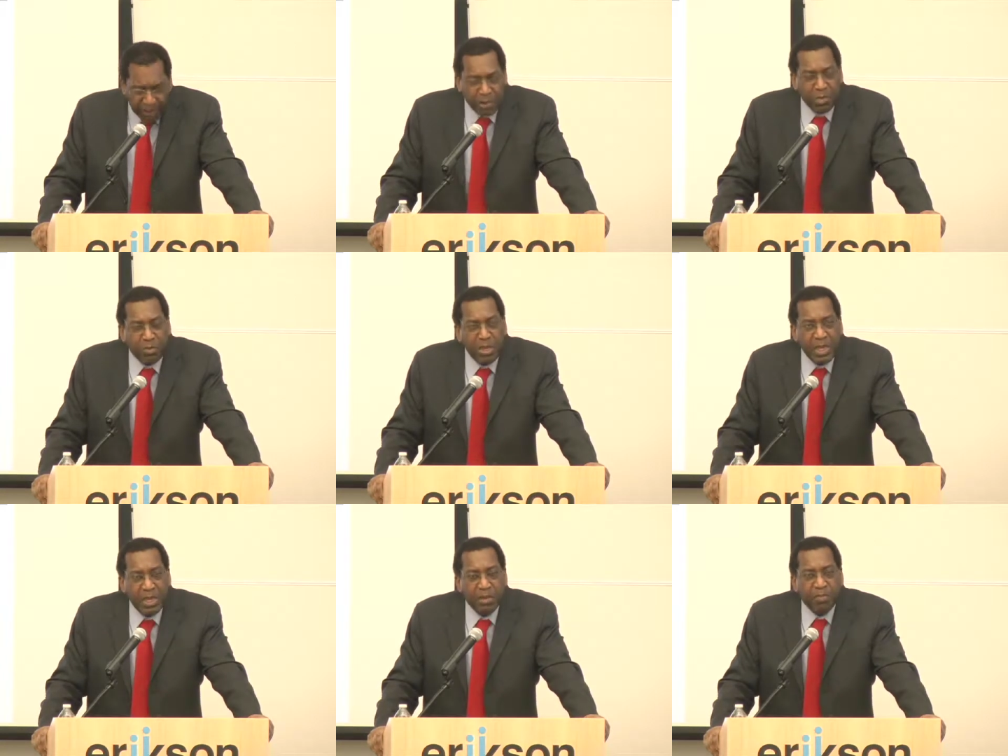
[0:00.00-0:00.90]
There will
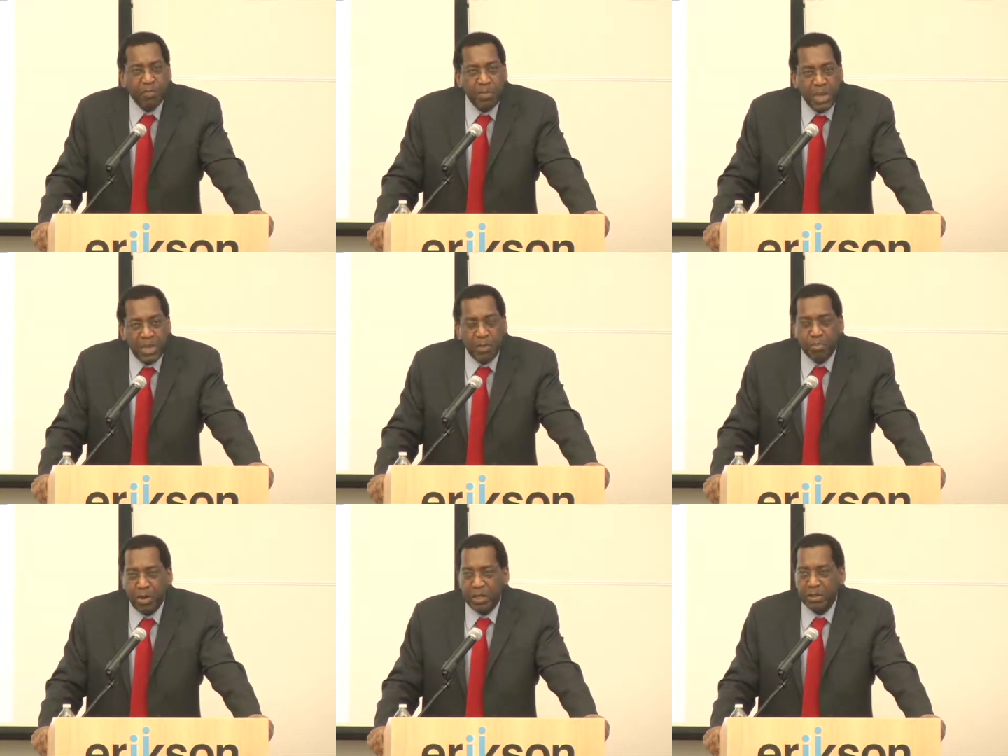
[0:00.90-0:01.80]
be many
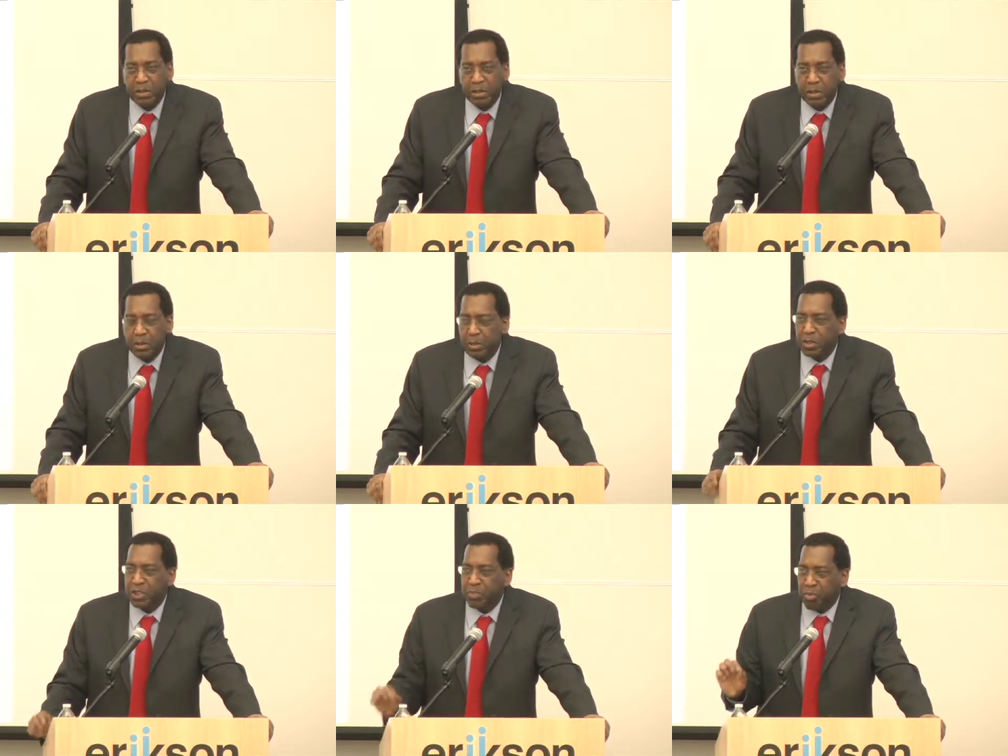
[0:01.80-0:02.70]
pressures to
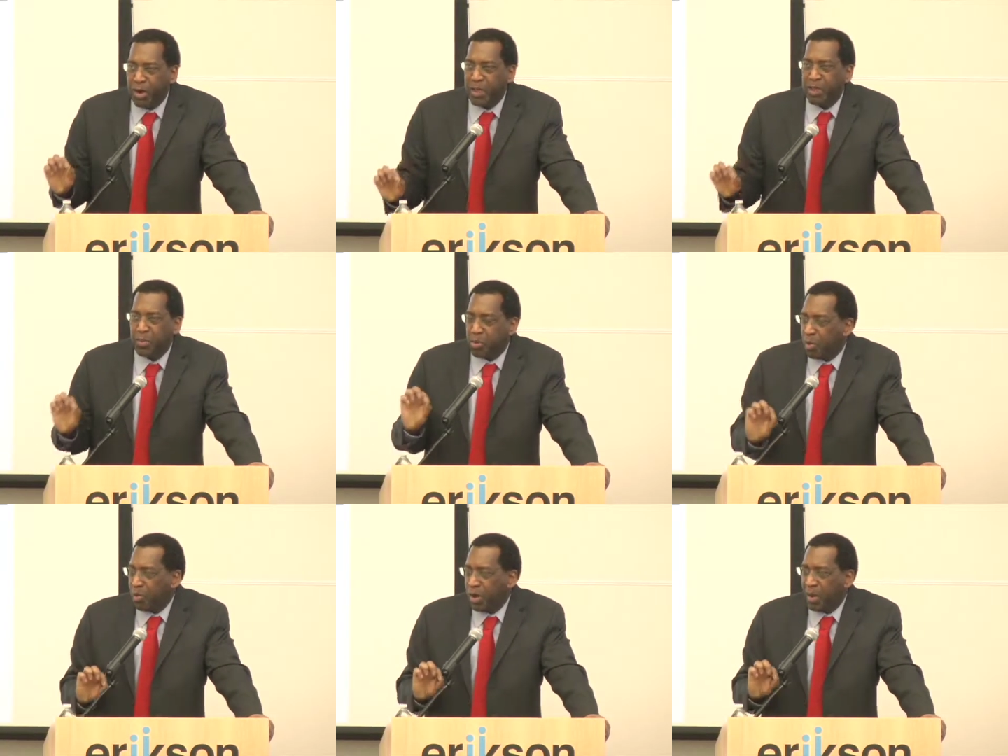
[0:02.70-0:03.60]
spread the
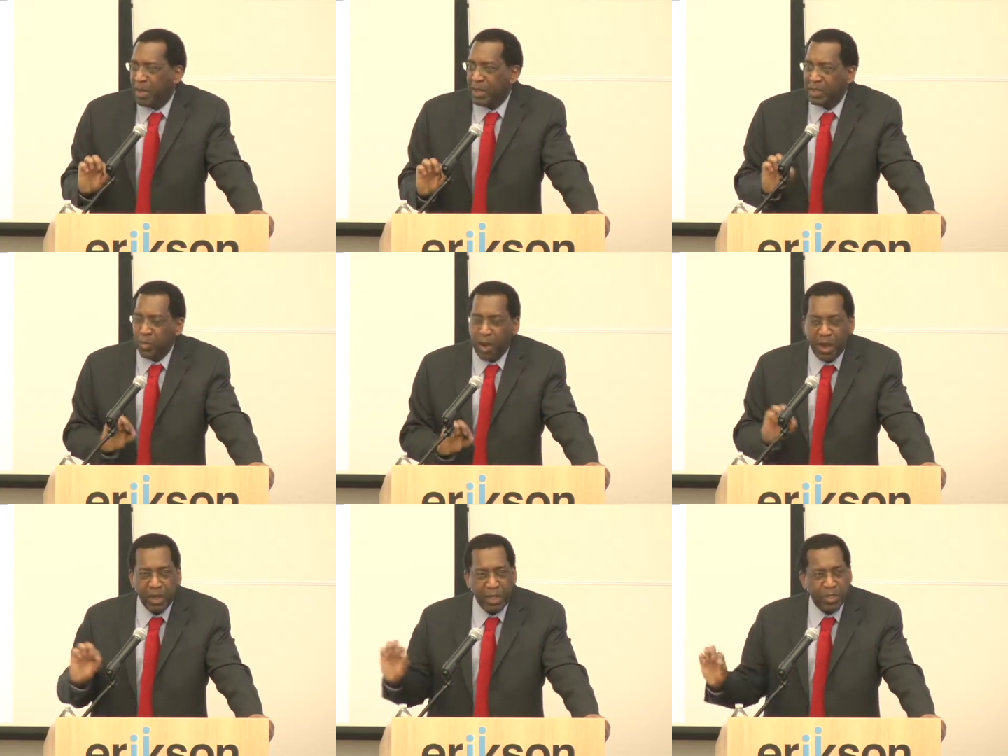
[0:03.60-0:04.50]
programming as
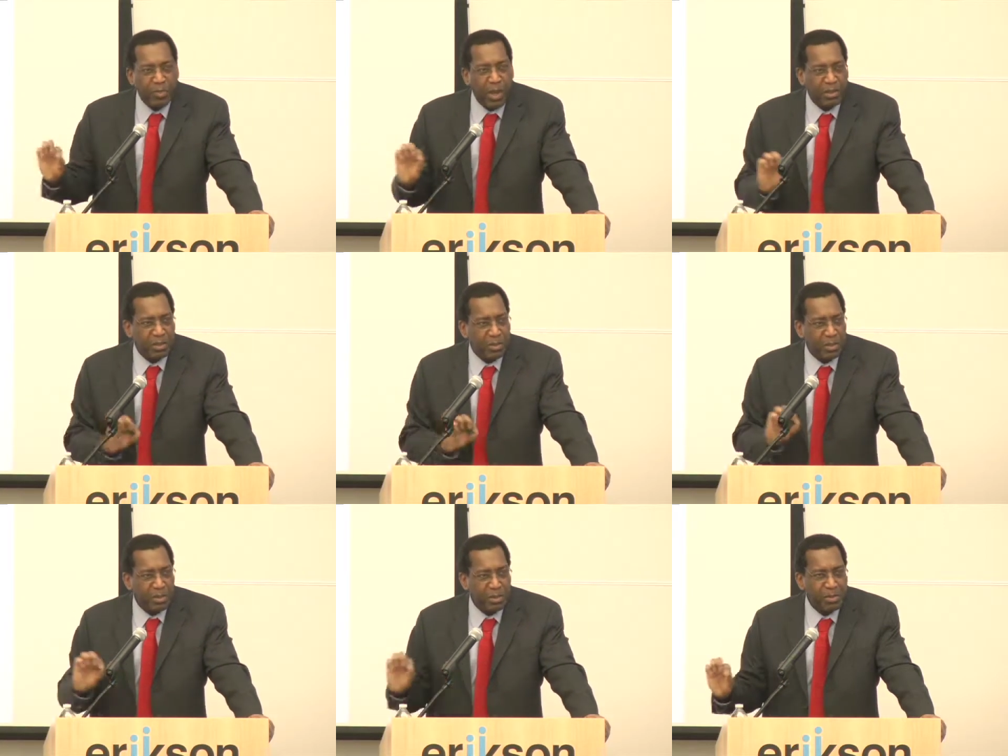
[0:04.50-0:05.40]
widely as possible,
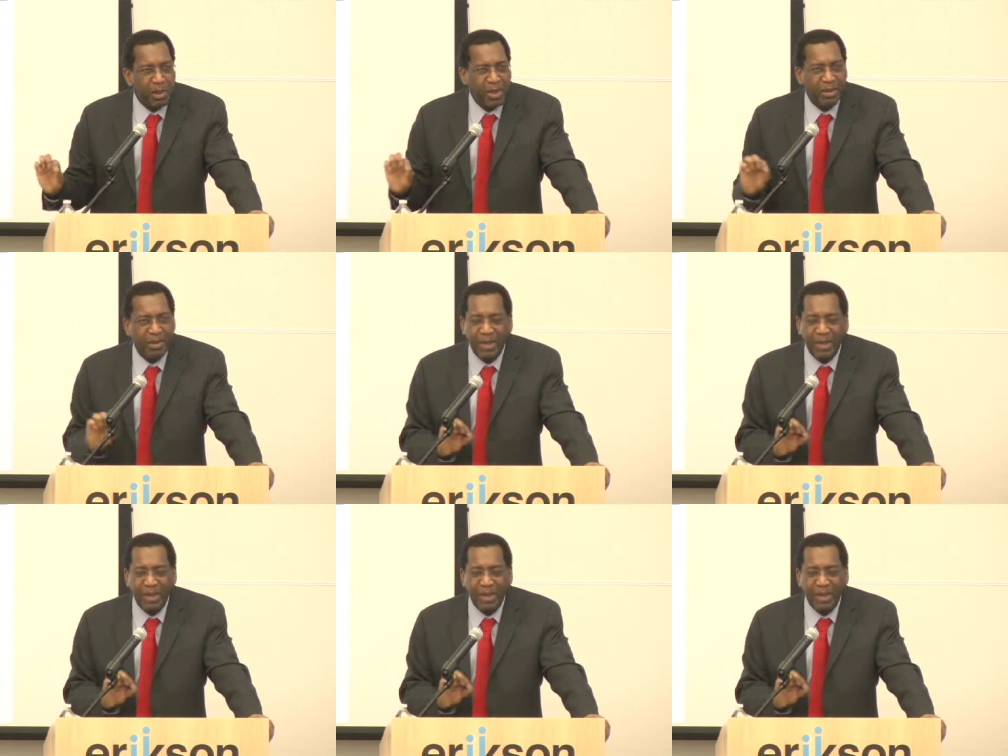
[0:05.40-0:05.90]
right?